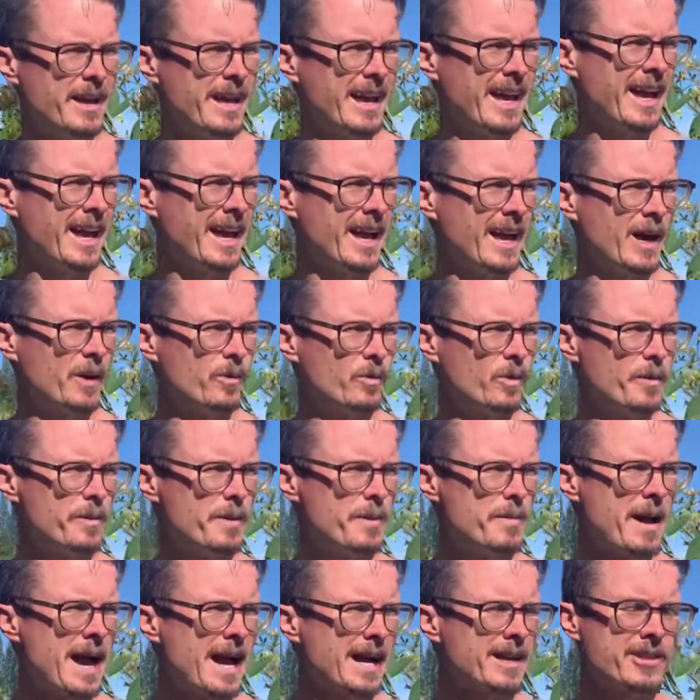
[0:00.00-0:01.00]
and we'll
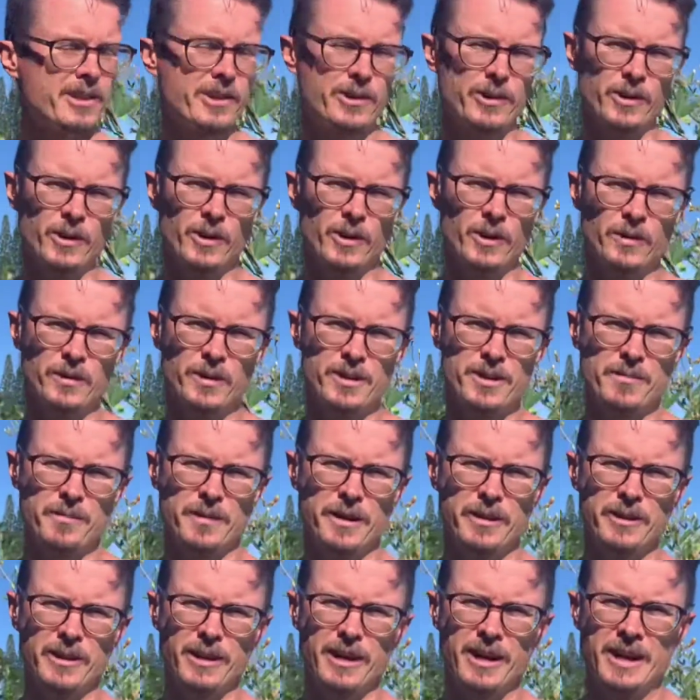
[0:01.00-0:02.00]
be back soon with some
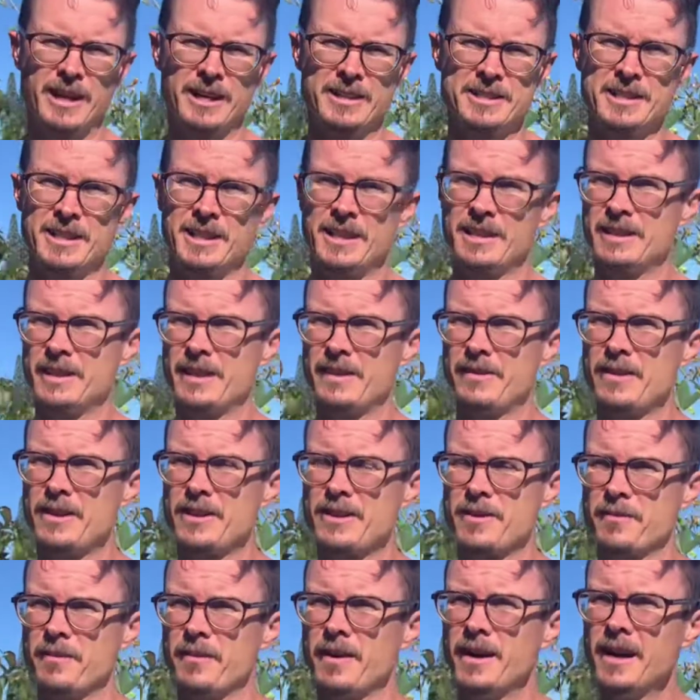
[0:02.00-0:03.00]
other content, give you
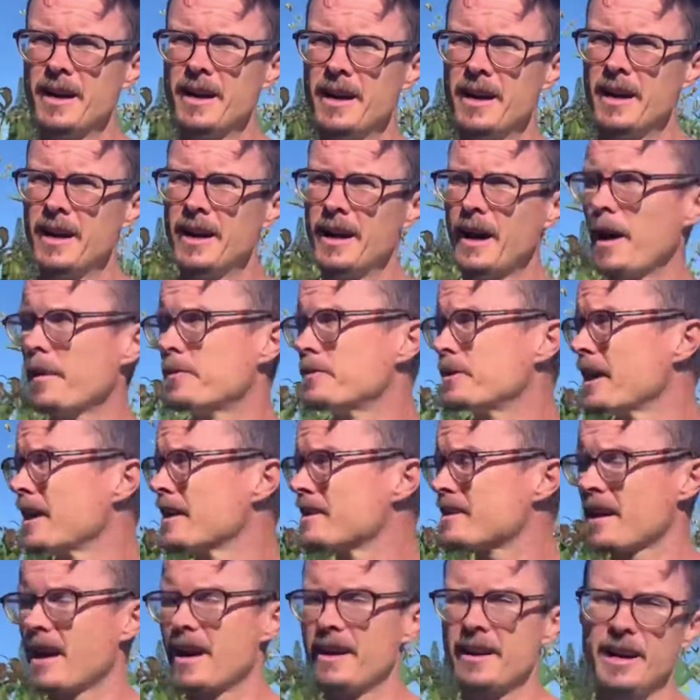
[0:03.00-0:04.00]
some
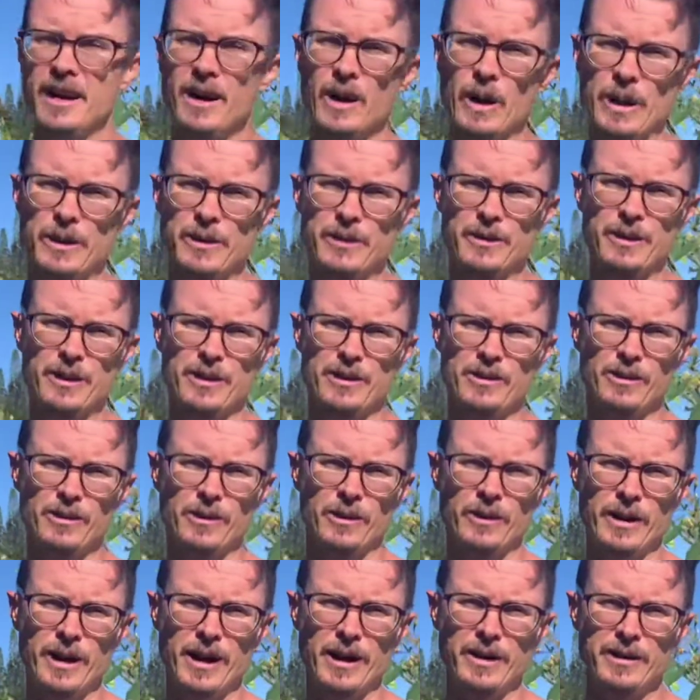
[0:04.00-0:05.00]
updates on how other things are
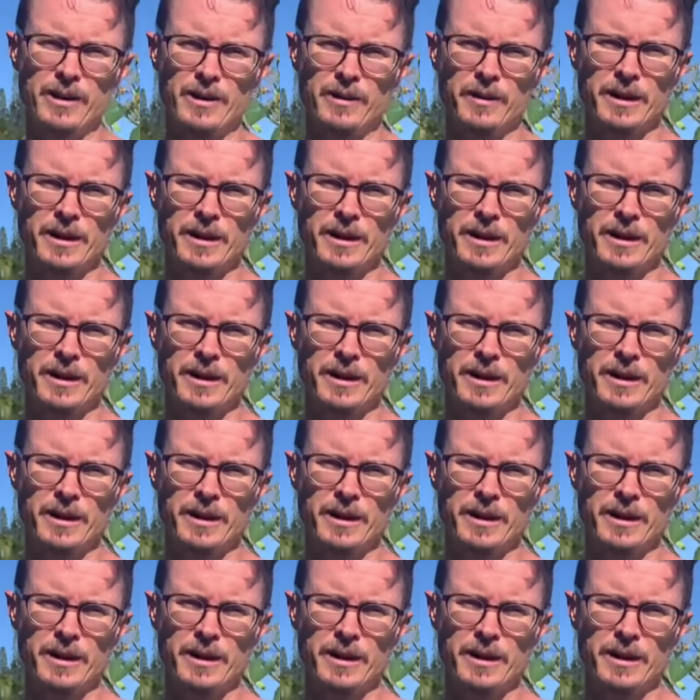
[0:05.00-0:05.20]
doing out here.